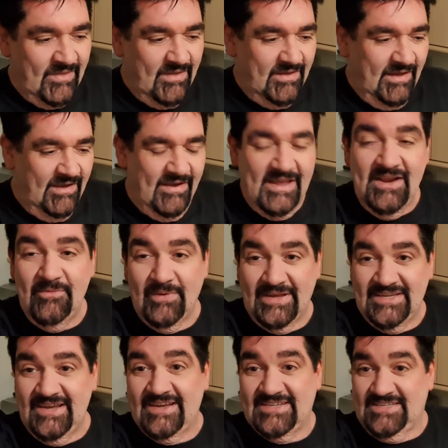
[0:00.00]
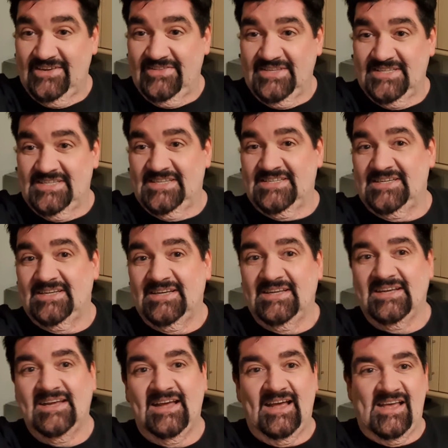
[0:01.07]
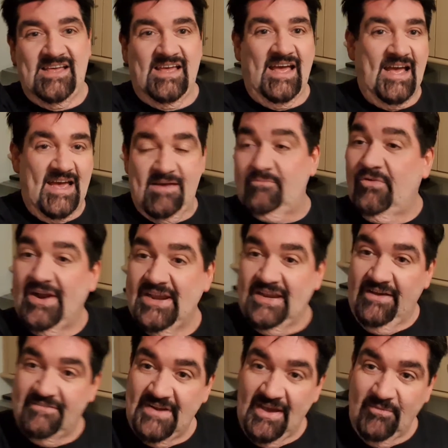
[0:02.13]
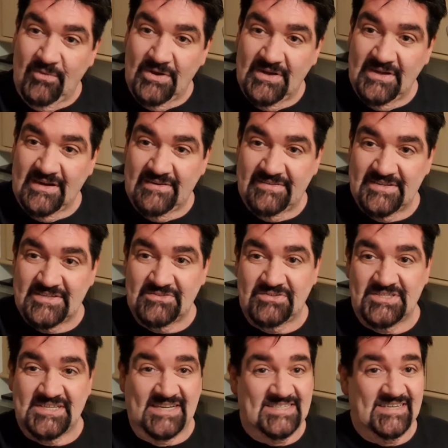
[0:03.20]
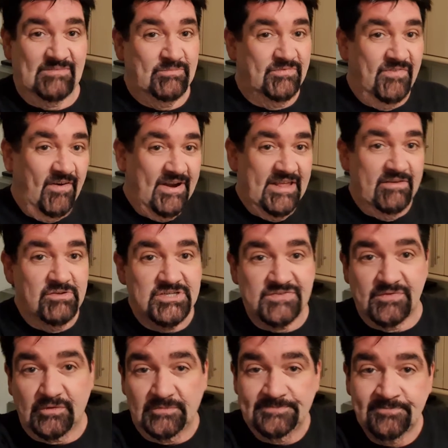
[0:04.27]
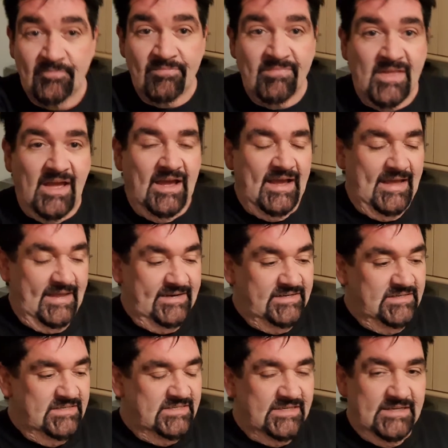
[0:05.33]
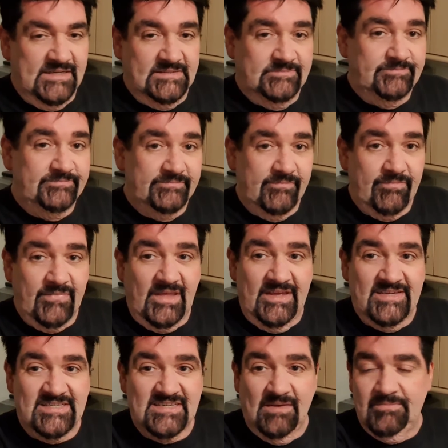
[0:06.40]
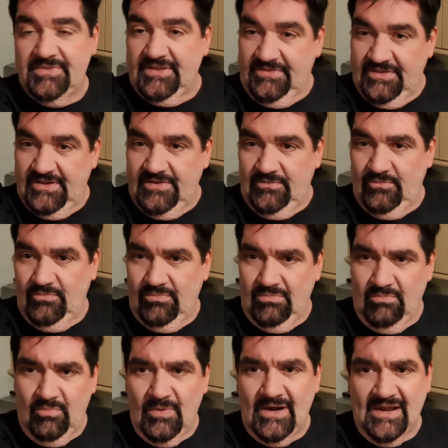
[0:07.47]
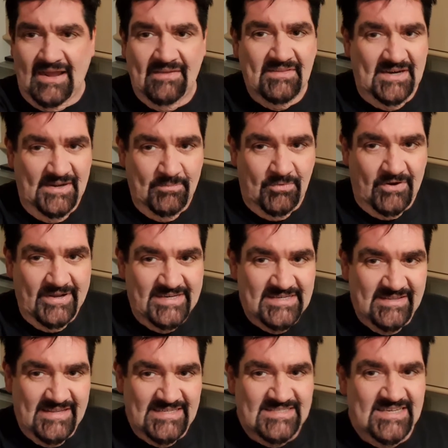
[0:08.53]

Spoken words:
Anyway, yeah, so there's this ham radio network that's sort of set up, very useful, and it's something that when I get the Liberator, that's